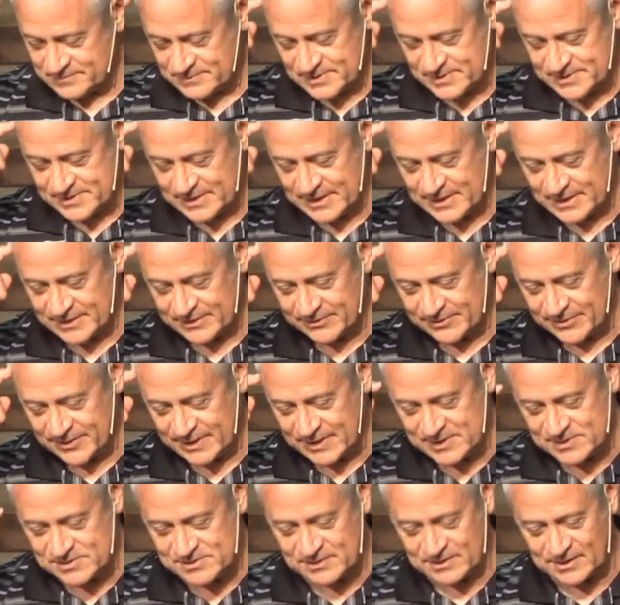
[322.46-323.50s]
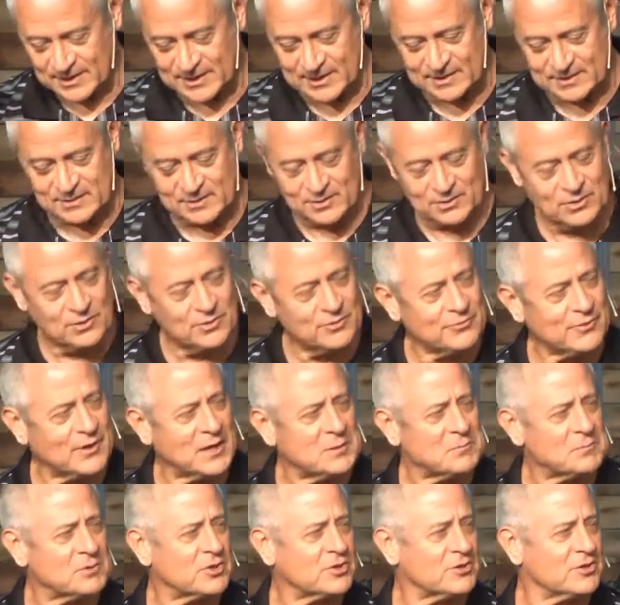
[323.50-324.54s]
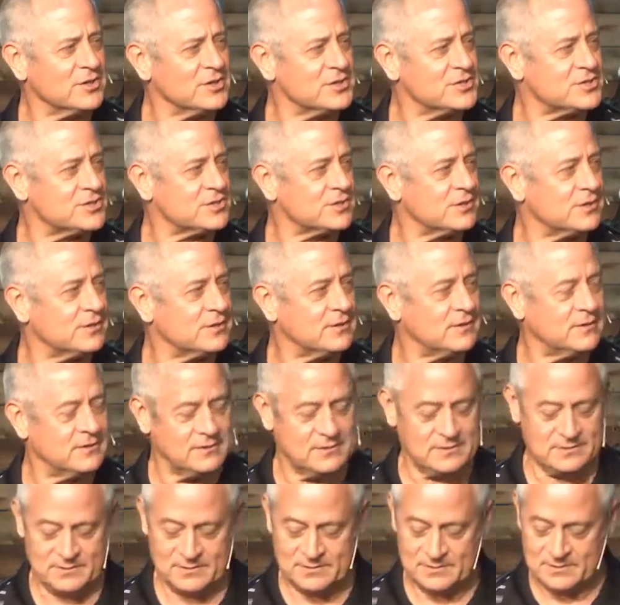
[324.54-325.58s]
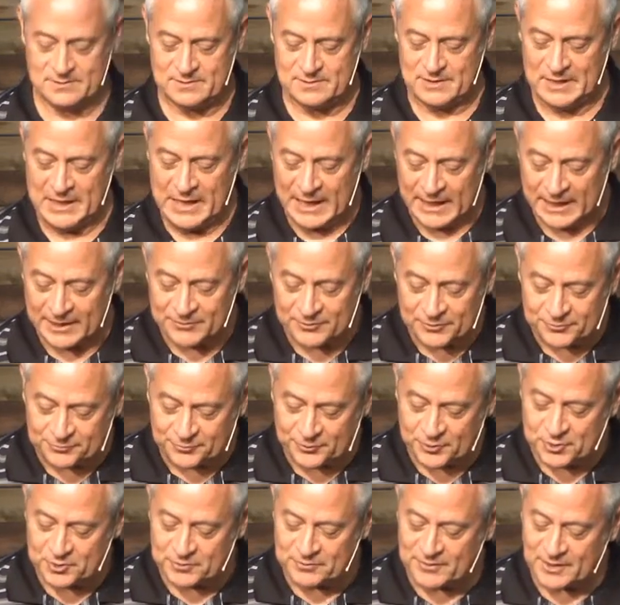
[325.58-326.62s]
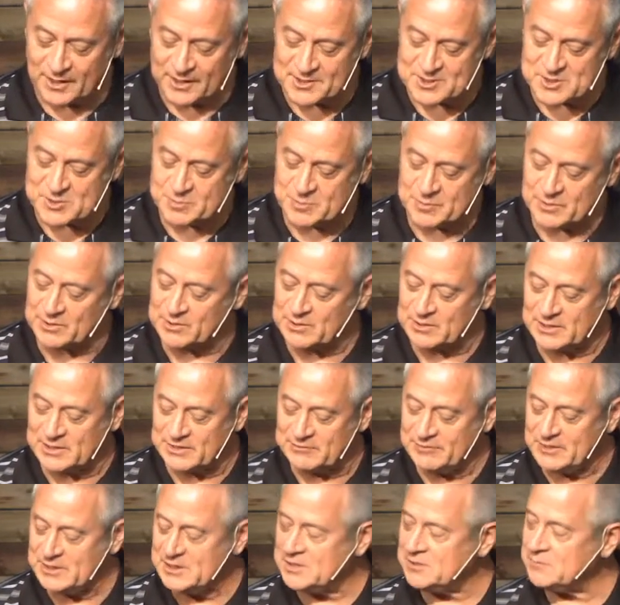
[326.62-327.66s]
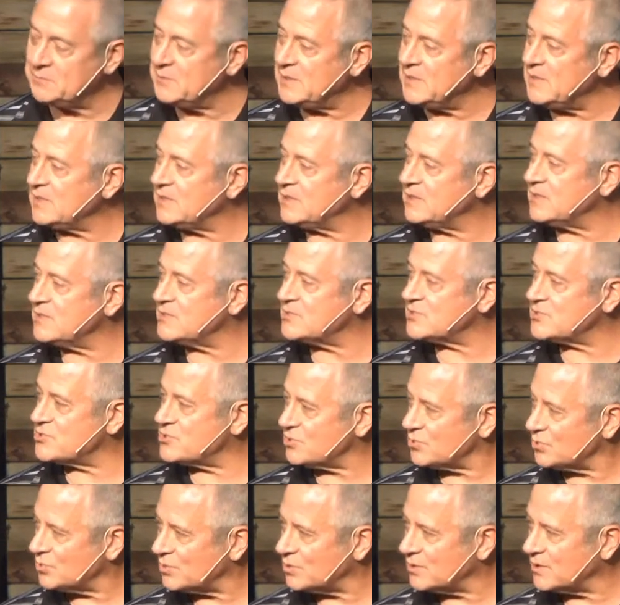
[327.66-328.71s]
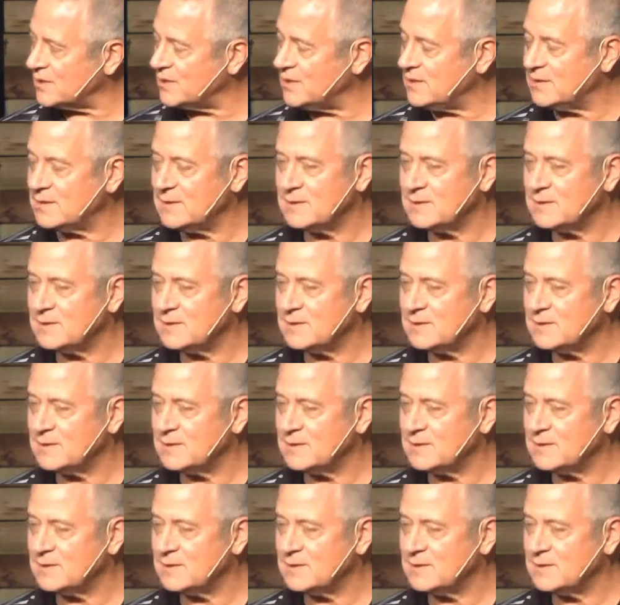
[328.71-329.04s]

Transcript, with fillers: saying things like, you know, if I'm a Christian and the fruit of God's Spirit living in me is joy,